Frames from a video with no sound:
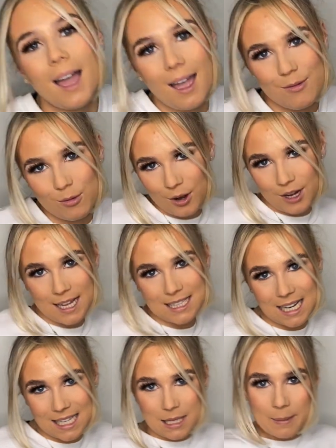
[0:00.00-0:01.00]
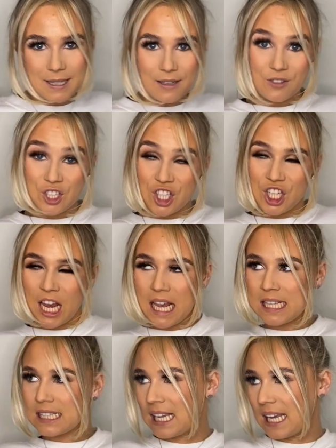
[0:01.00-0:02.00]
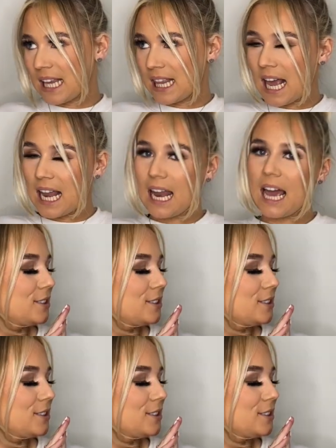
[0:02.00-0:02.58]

Everyone needs a little bit of GC in their life.